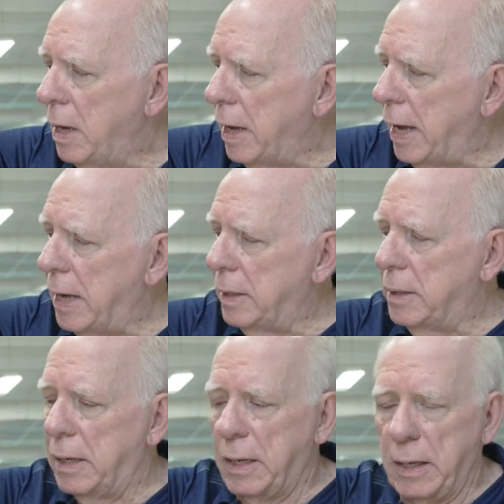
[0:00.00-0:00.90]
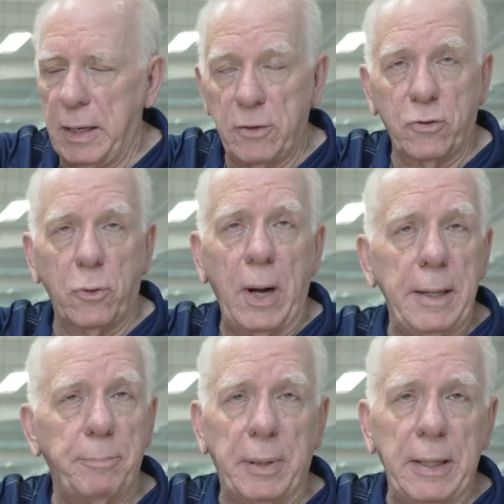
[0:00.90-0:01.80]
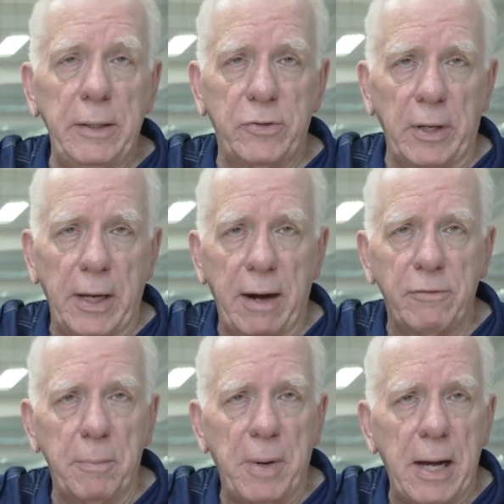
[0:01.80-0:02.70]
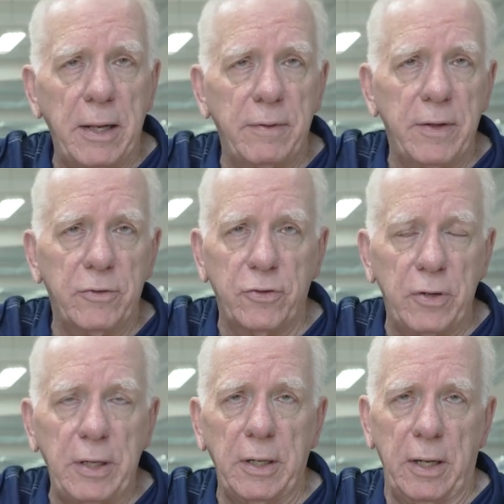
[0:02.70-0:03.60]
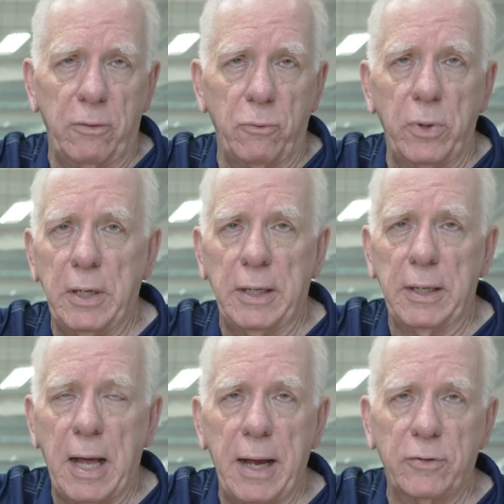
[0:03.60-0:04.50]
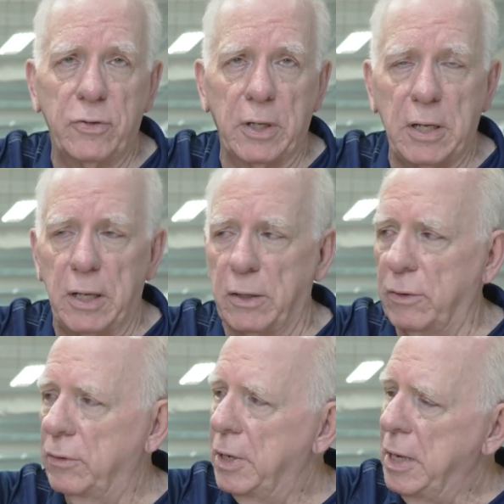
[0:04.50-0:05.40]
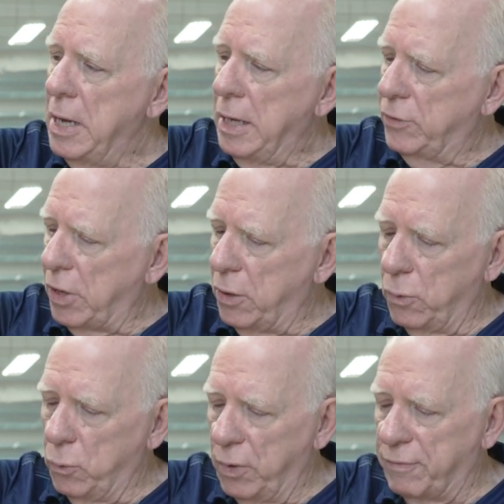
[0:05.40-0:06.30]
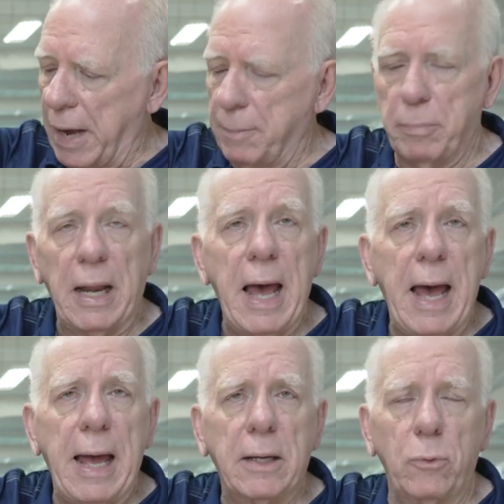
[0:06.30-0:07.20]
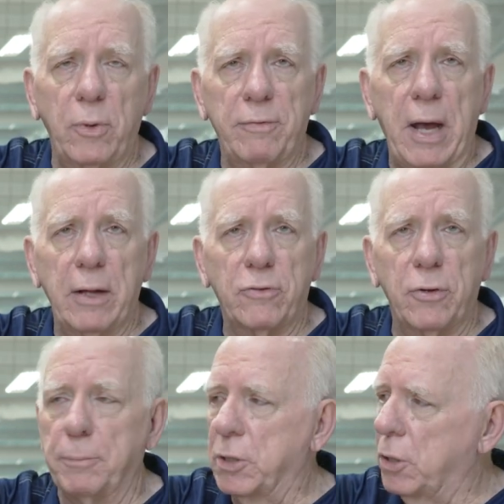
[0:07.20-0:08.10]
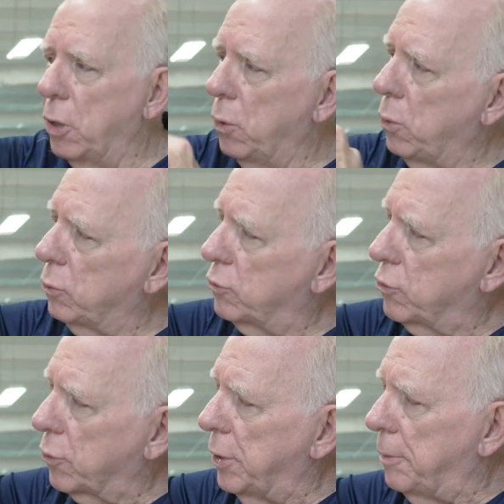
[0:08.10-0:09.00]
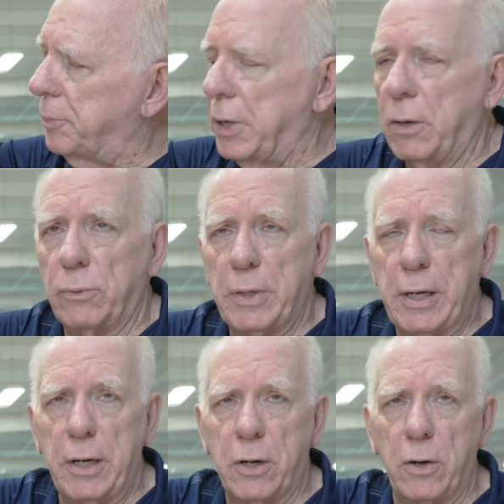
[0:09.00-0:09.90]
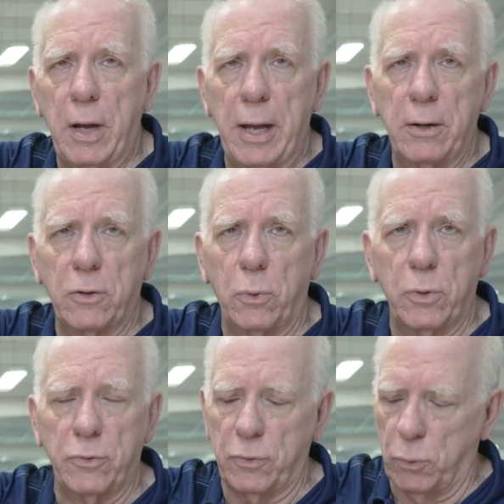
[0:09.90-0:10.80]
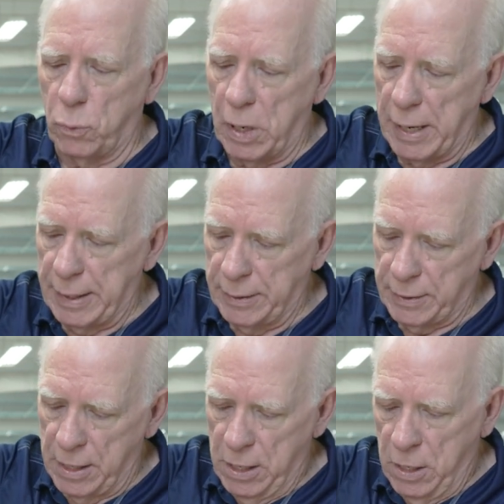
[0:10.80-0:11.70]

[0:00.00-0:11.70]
And uh, it's quite pleasing. Everybody that's seen it really likes the color. So we've got black, we've got some gold script down here, and of course the white